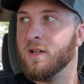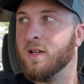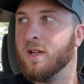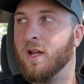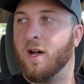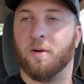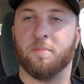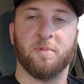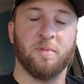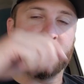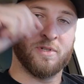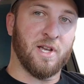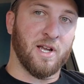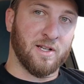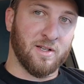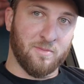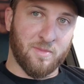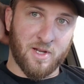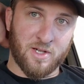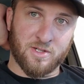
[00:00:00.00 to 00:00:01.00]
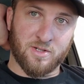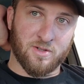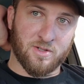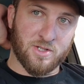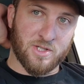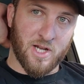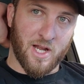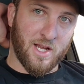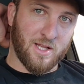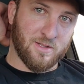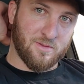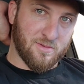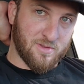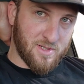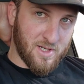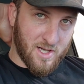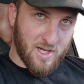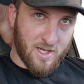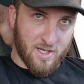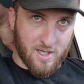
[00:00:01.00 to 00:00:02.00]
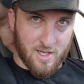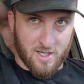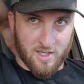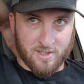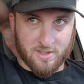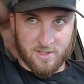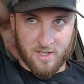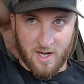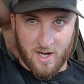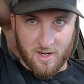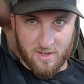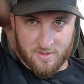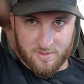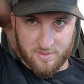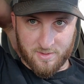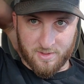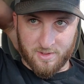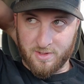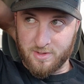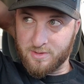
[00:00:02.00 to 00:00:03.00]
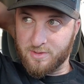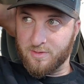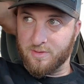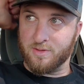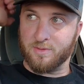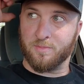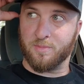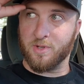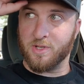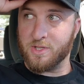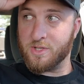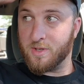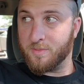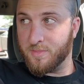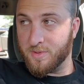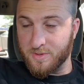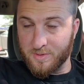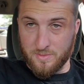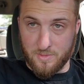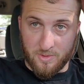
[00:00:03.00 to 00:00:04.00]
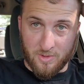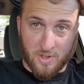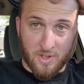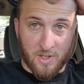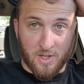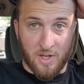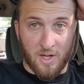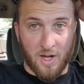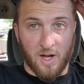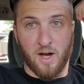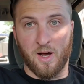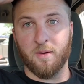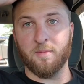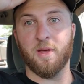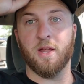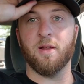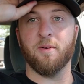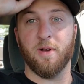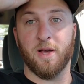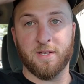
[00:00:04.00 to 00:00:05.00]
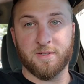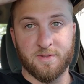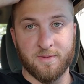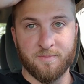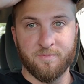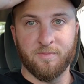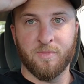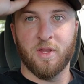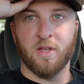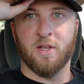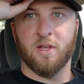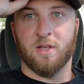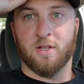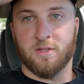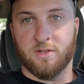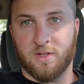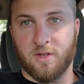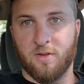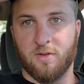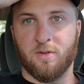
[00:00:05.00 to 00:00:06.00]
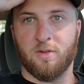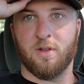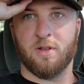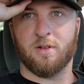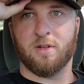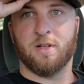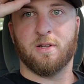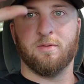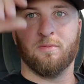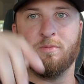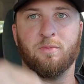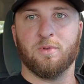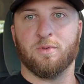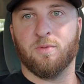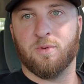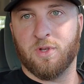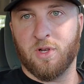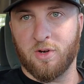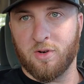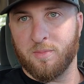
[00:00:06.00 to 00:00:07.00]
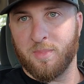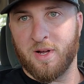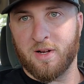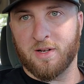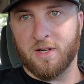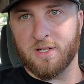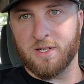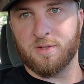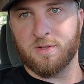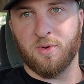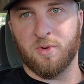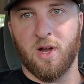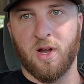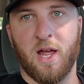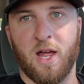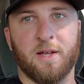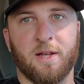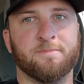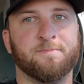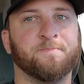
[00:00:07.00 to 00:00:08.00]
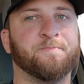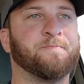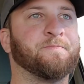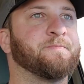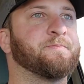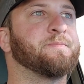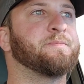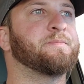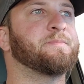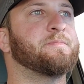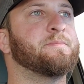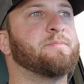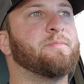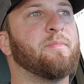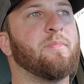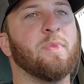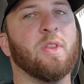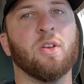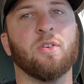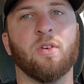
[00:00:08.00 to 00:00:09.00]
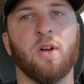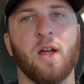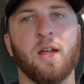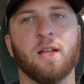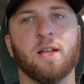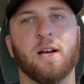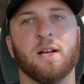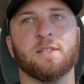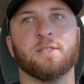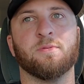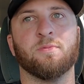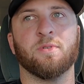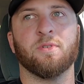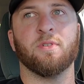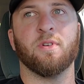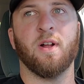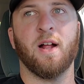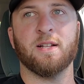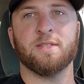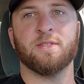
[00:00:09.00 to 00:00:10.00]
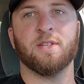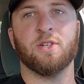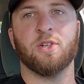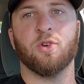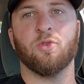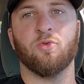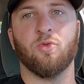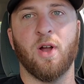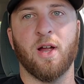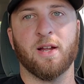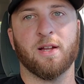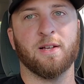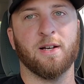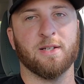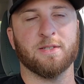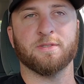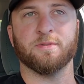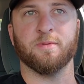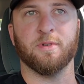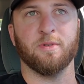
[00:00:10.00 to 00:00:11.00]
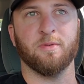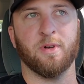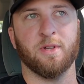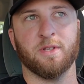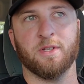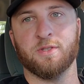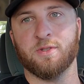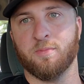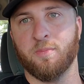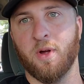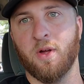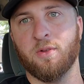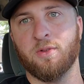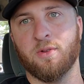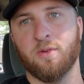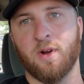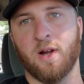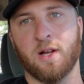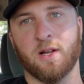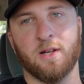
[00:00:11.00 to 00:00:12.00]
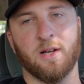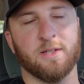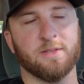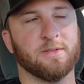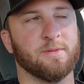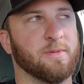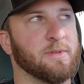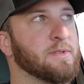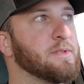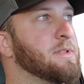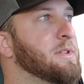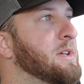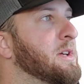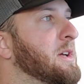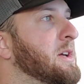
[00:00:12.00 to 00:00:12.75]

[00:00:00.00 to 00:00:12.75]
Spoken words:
helped him check to make sure his chains were tight and his tires were good. He's doing his pre-trip this morning. Anyways, so we heard about customer A. Great customer. That's a direct customer you want. These are both direct customers.